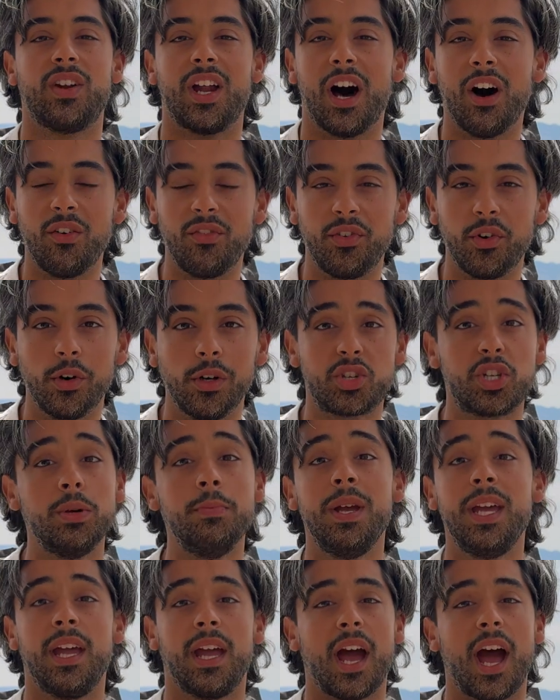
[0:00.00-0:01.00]
helpful to
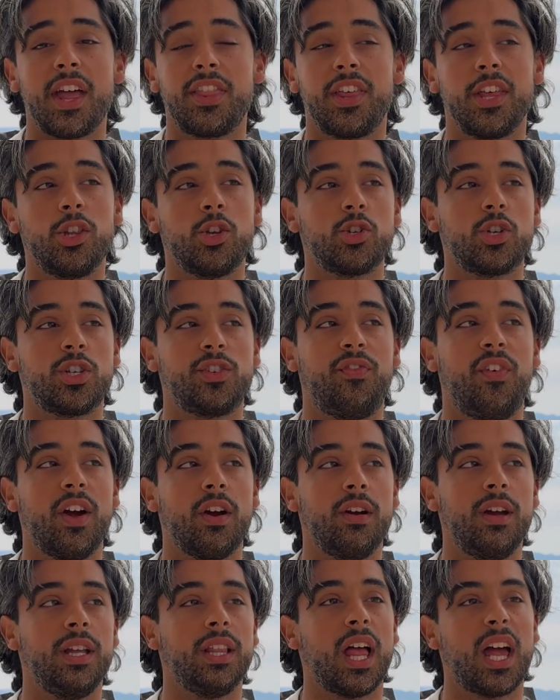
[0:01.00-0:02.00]
me. I think they're just
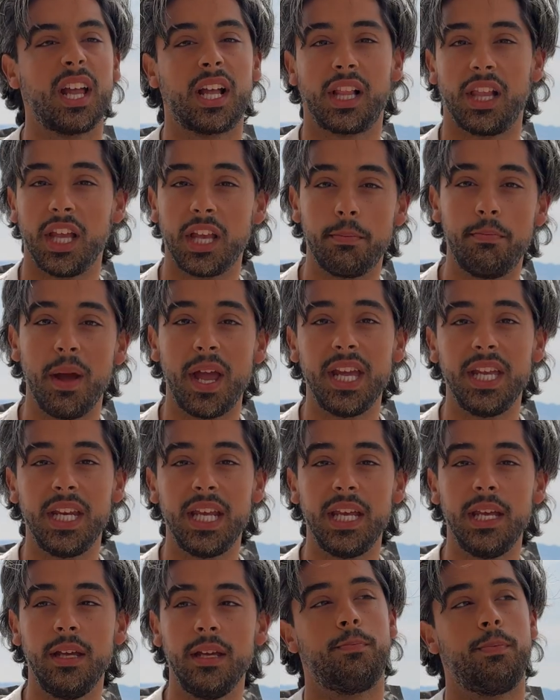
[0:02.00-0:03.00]
very like
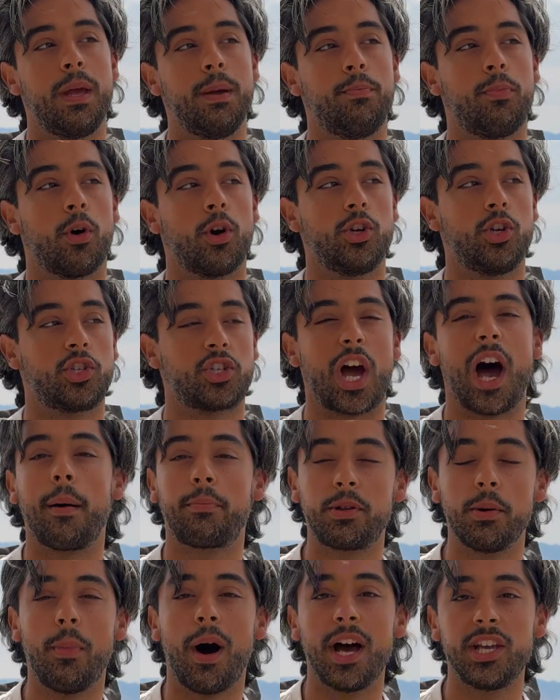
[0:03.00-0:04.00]
clickbaity. People are just
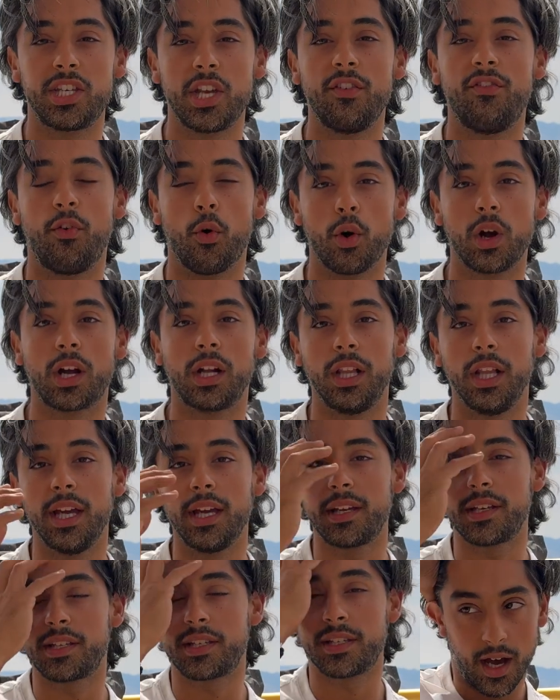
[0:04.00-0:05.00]
optimizing for
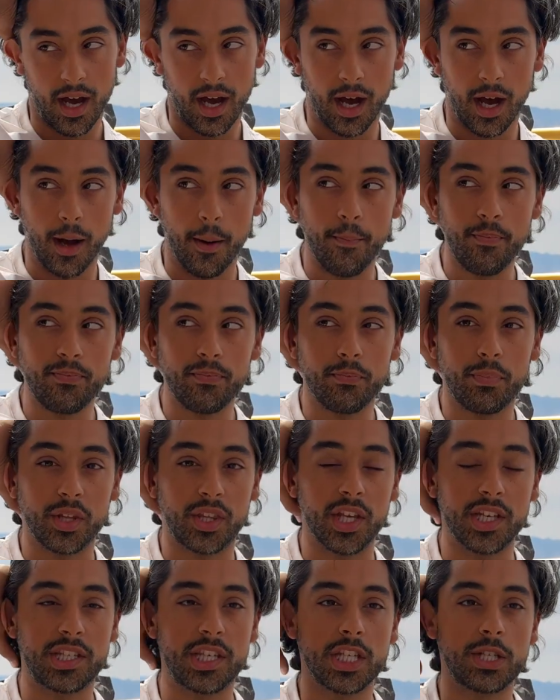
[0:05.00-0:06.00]
clicks. But
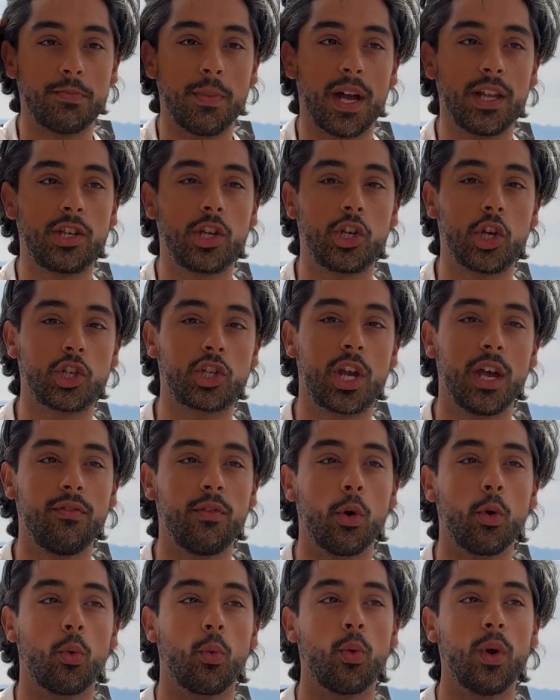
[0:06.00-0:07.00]
this is meant to just give
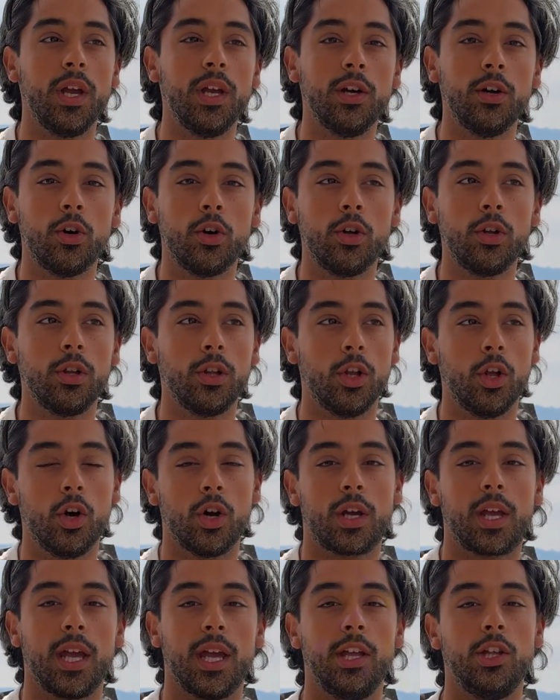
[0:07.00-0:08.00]
a real
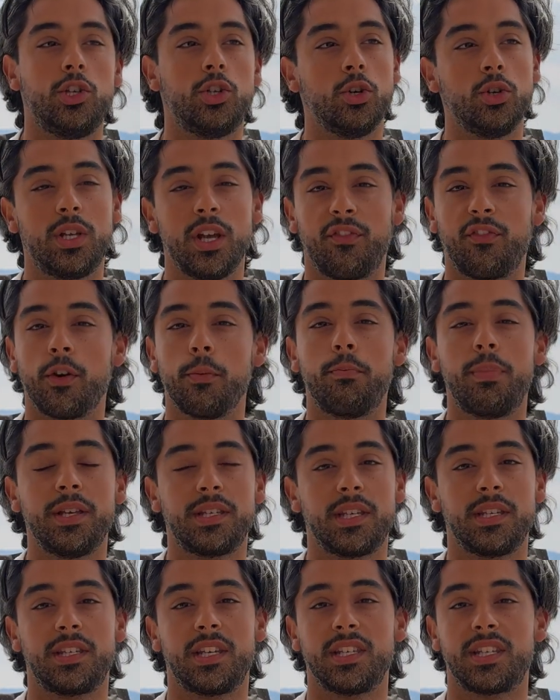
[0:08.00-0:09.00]
look into different
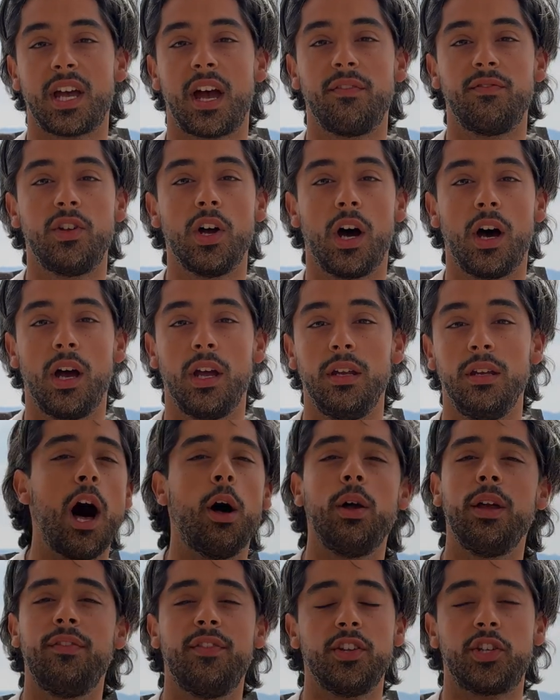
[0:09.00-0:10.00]
businesses I've done.
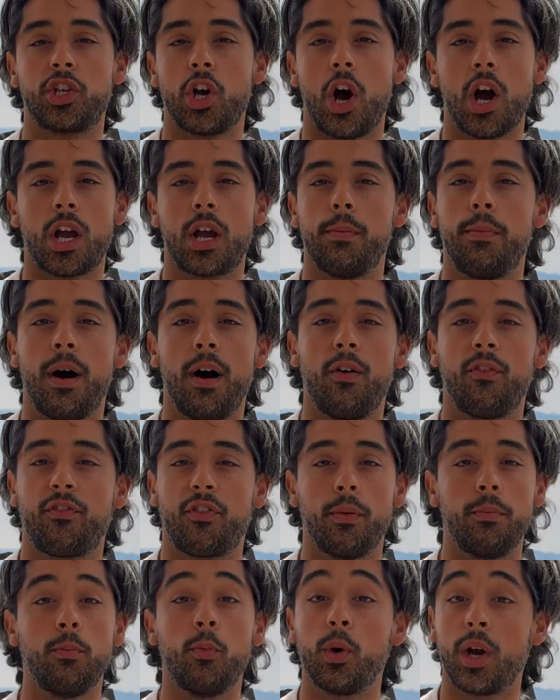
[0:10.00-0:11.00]
I'll even talk about
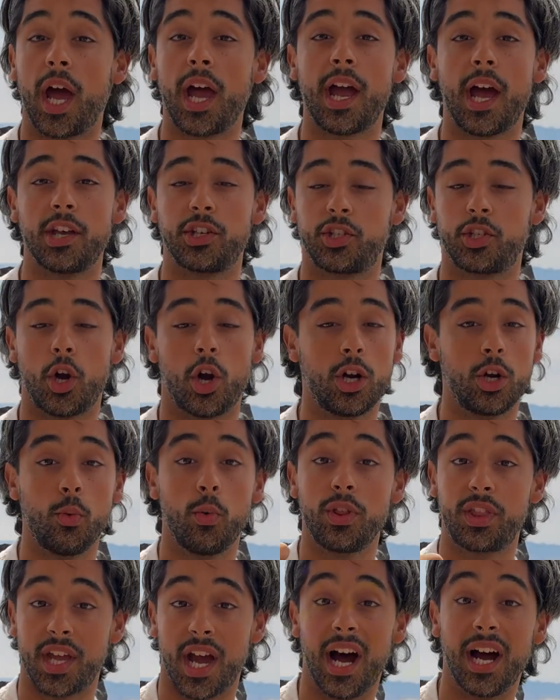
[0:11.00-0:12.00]
from when I got started
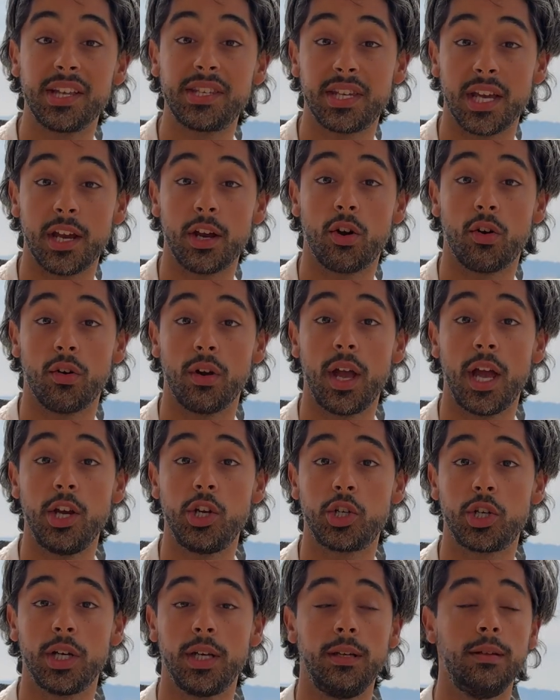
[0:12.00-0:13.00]
with content
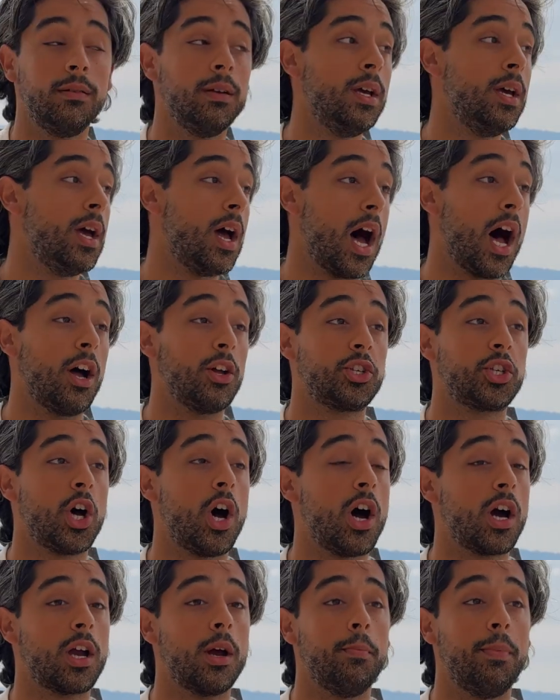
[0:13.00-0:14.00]
creation. I'll
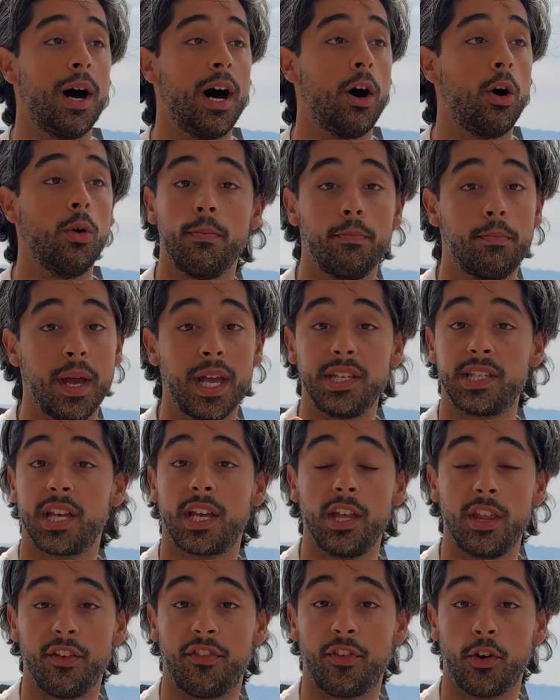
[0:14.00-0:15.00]
talk about
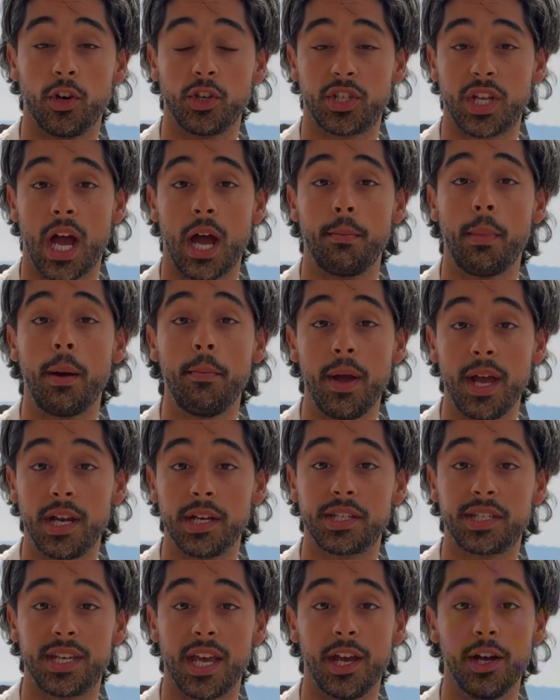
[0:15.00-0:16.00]
basically the first time I made a
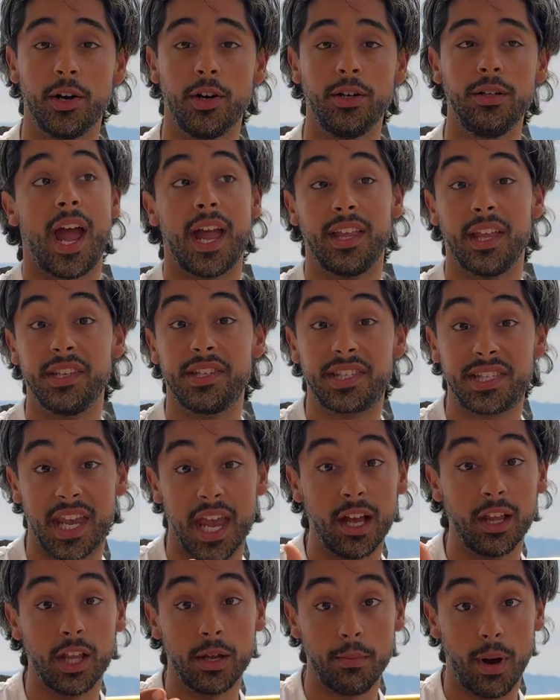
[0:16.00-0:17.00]
sale and then
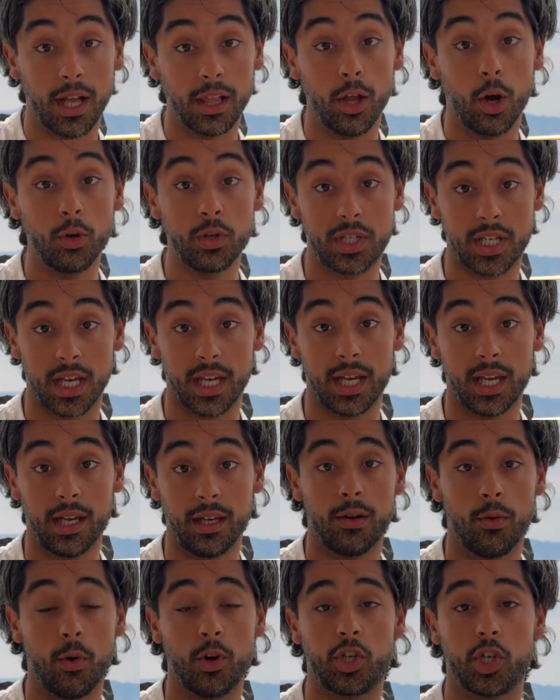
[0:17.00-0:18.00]
scaling my low
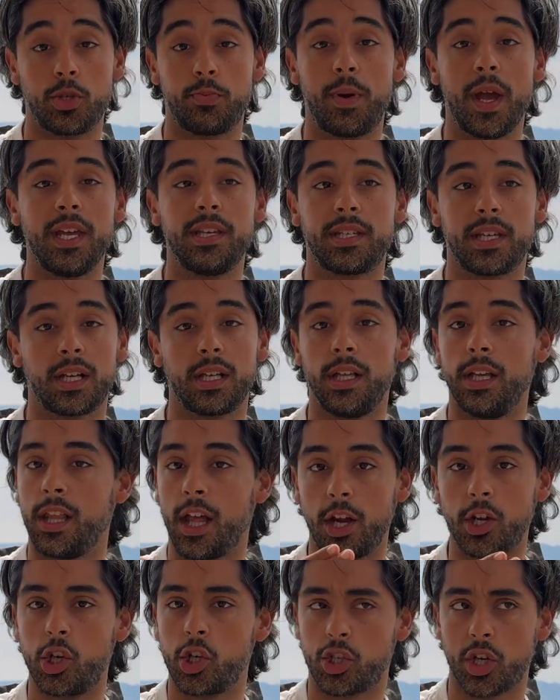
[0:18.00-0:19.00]
ticket, which is basically
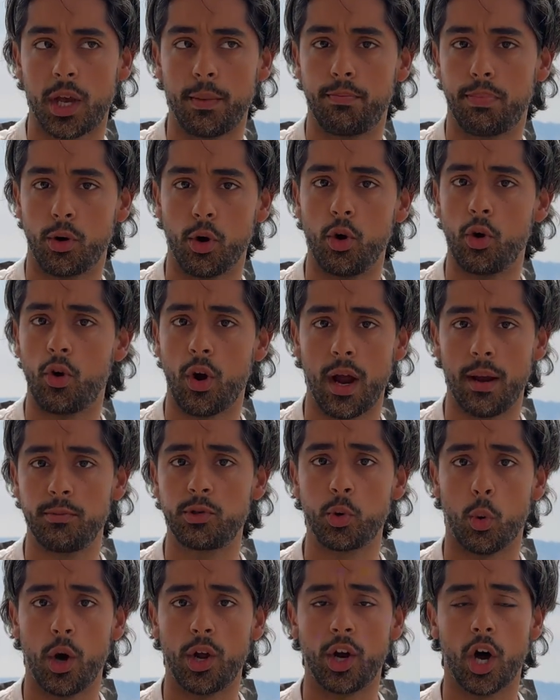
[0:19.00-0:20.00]
like just like
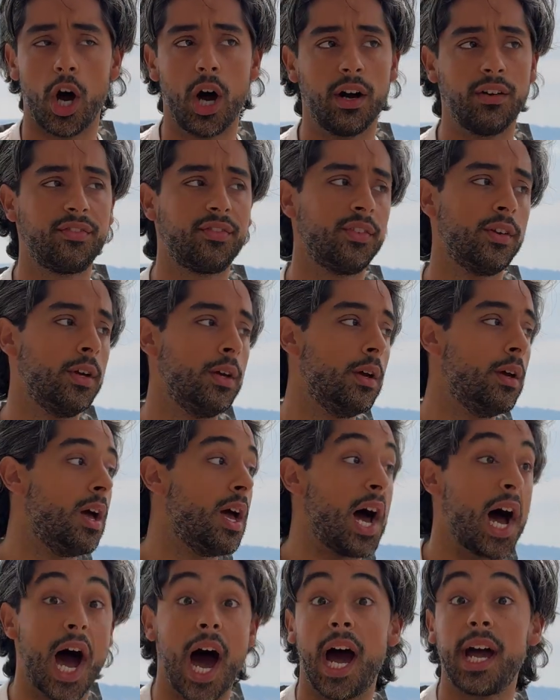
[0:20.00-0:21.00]
programs one-off,
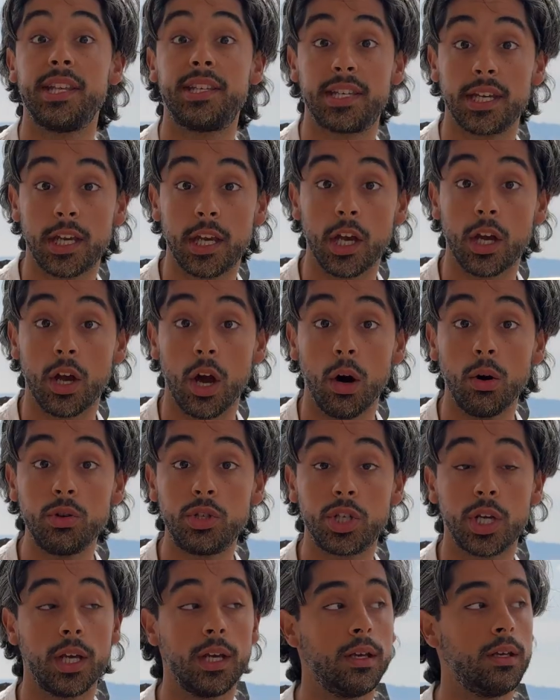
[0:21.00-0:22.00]
high ticket
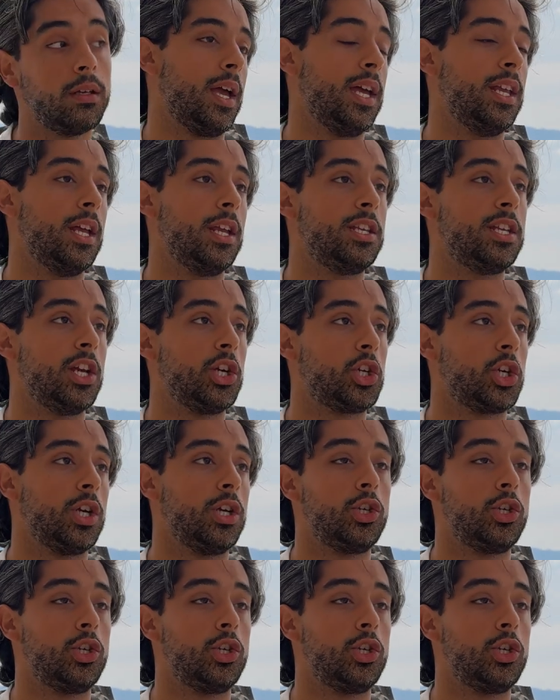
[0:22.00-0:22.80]
coaching, in addition